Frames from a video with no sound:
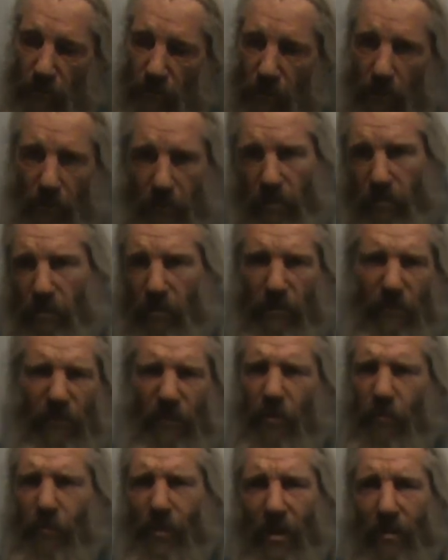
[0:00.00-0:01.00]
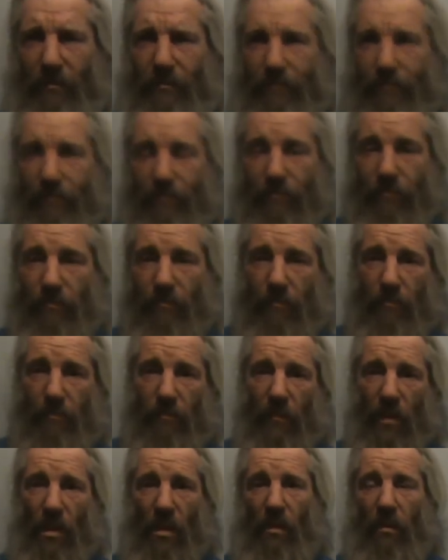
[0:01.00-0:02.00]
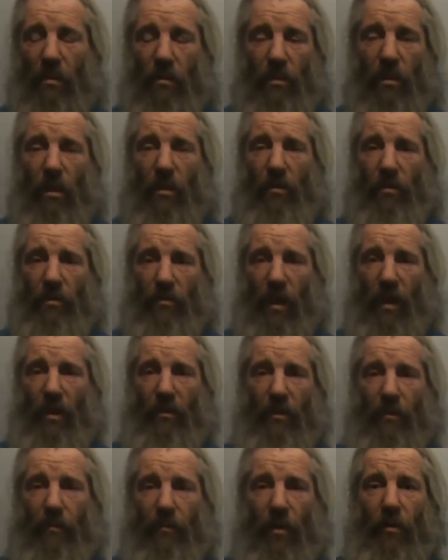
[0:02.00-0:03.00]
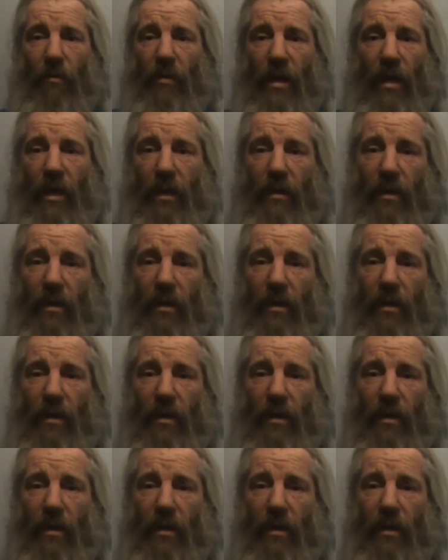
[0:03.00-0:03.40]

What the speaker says: So just film it and show us how you're brewing it,